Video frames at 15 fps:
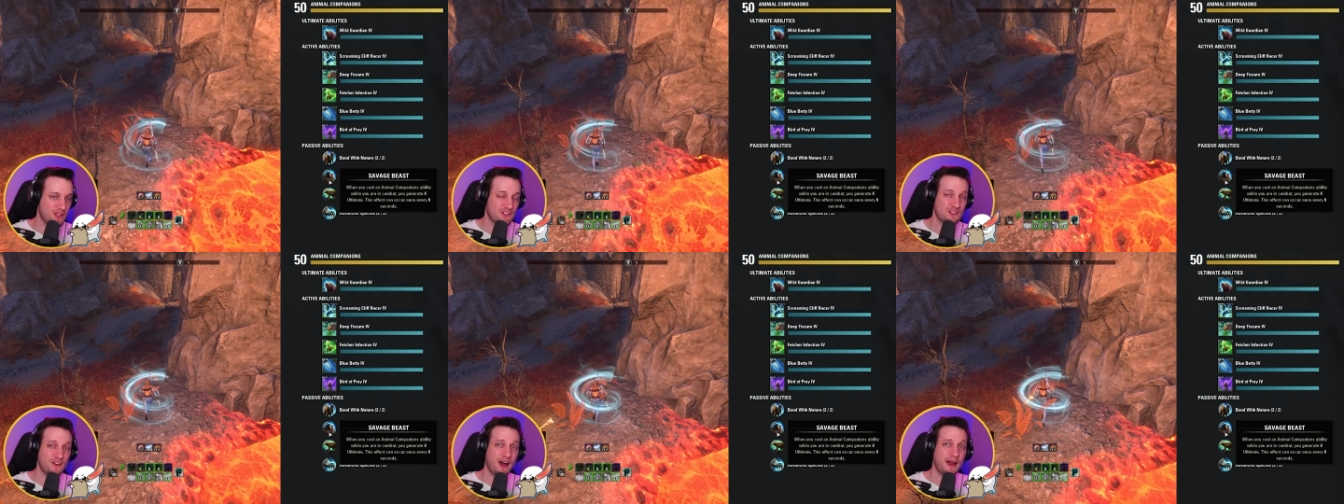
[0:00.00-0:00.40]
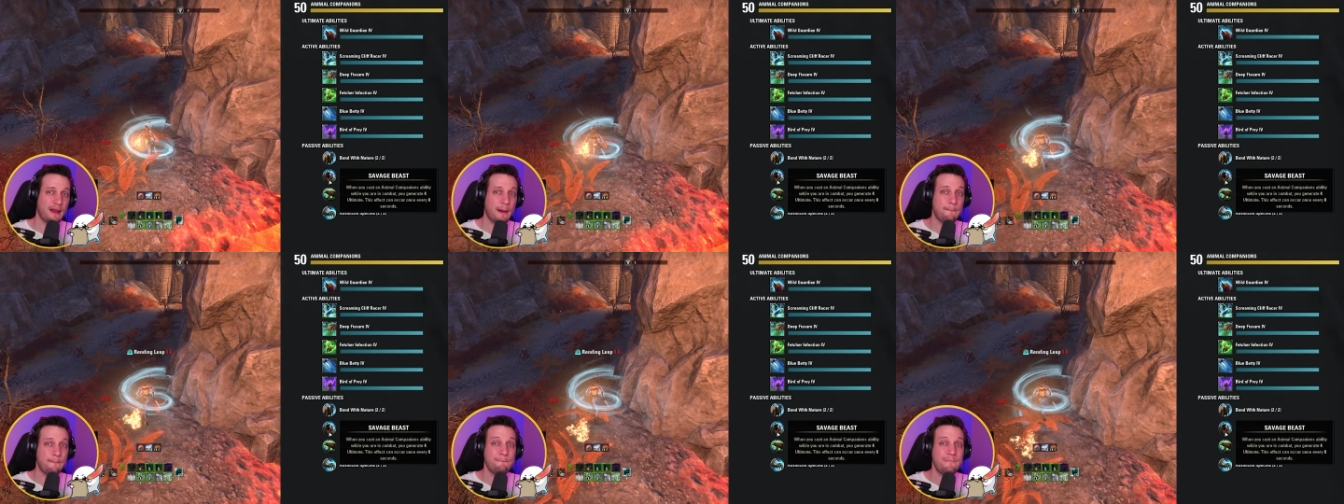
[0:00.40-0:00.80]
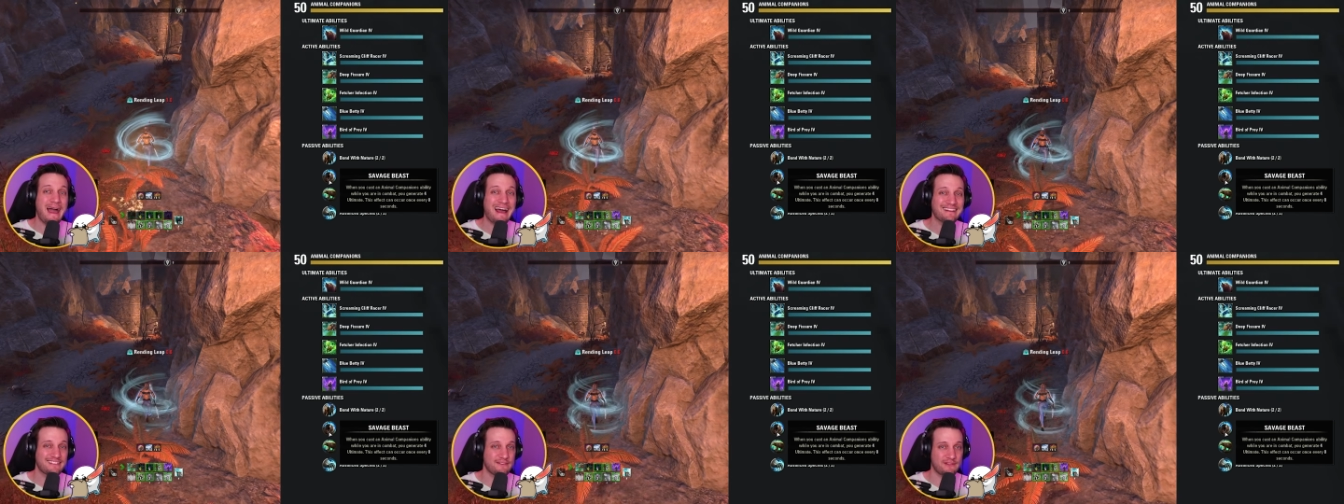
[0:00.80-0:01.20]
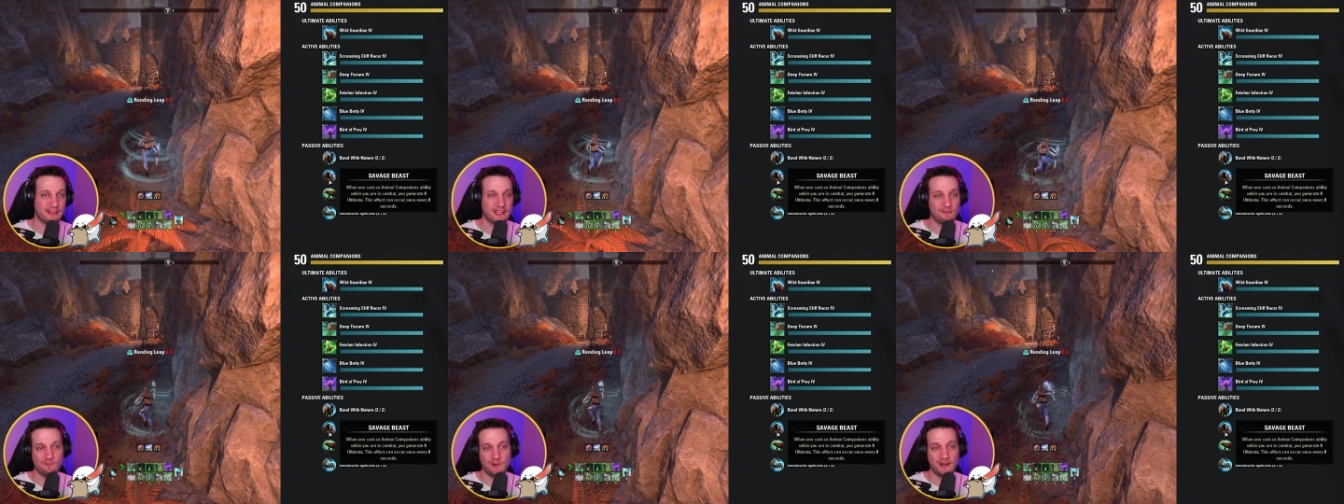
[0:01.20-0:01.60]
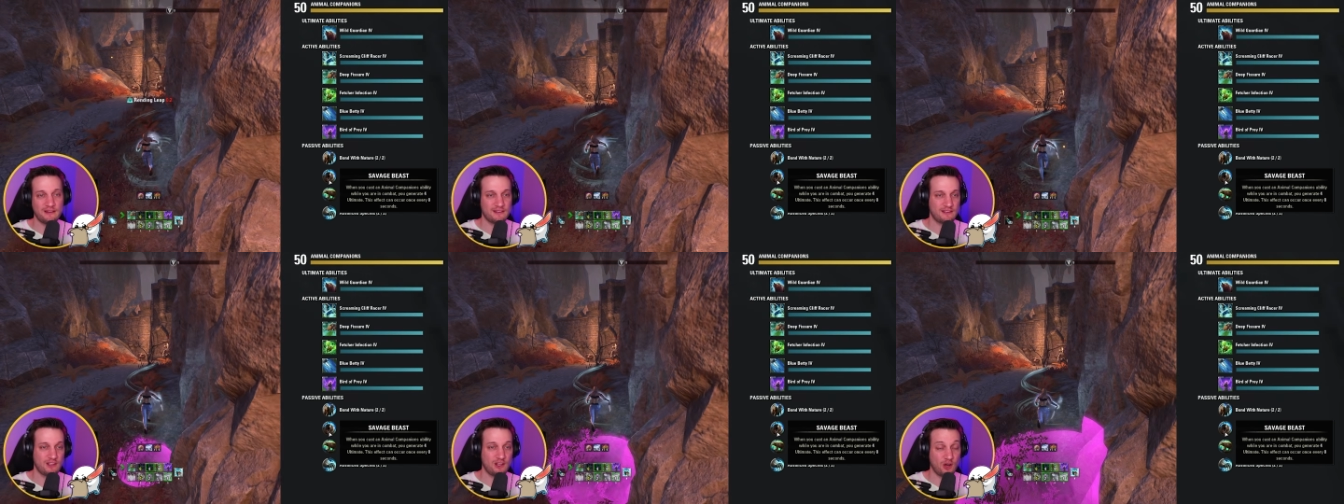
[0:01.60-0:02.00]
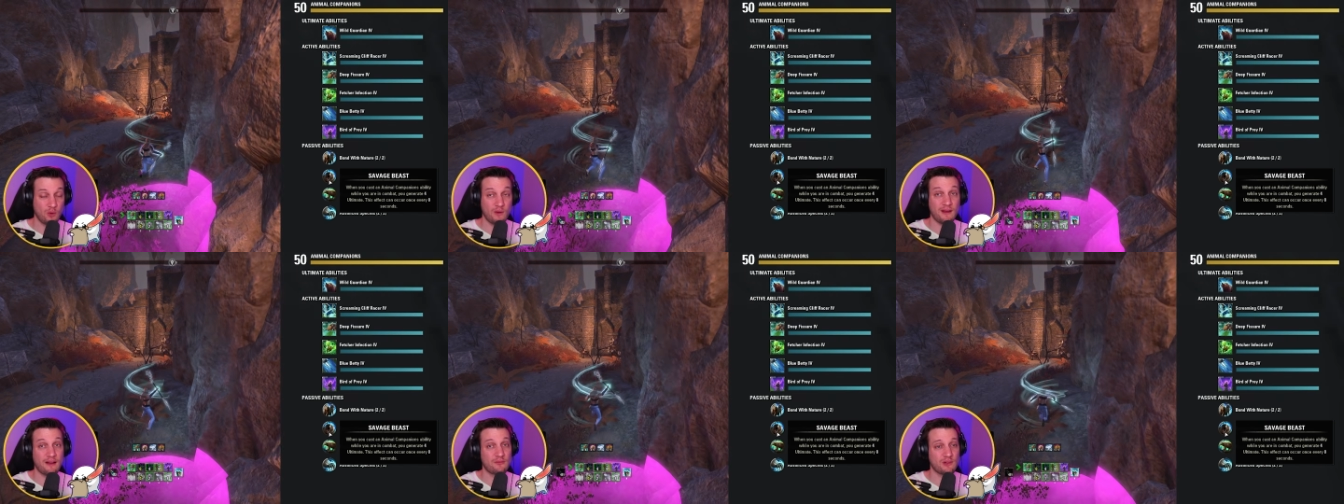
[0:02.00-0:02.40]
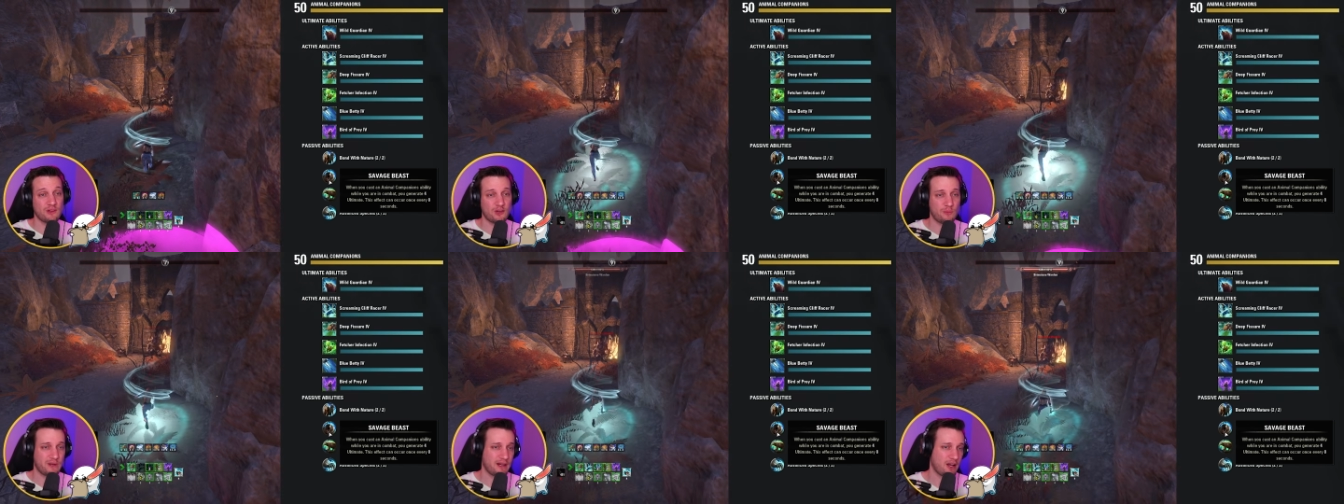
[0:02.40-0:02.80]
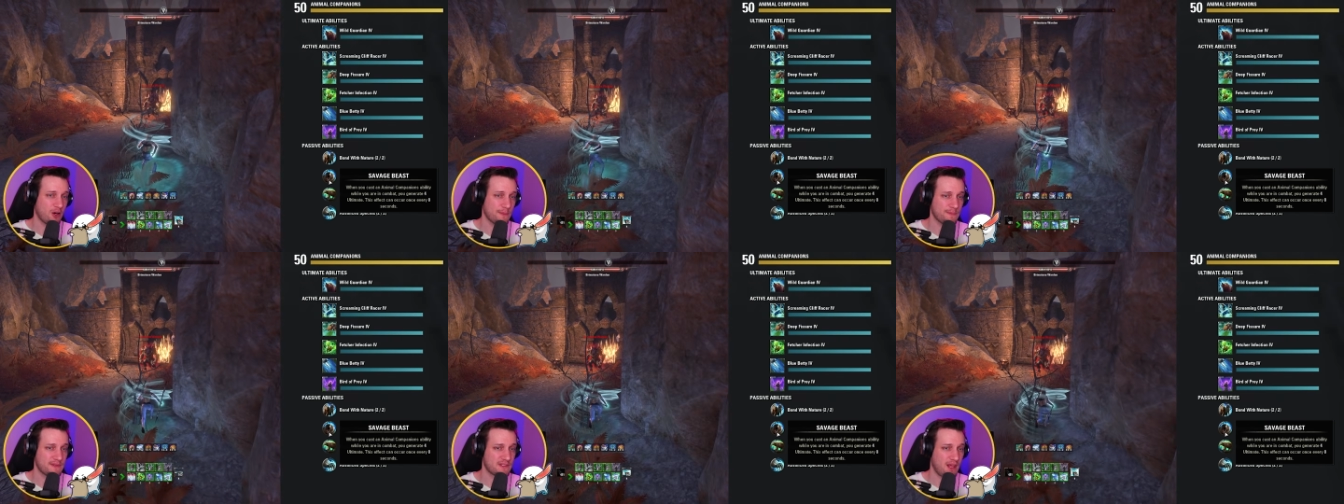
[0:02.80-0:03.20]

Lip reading: It's not a massive thing, but it's, you know, every little bit helps.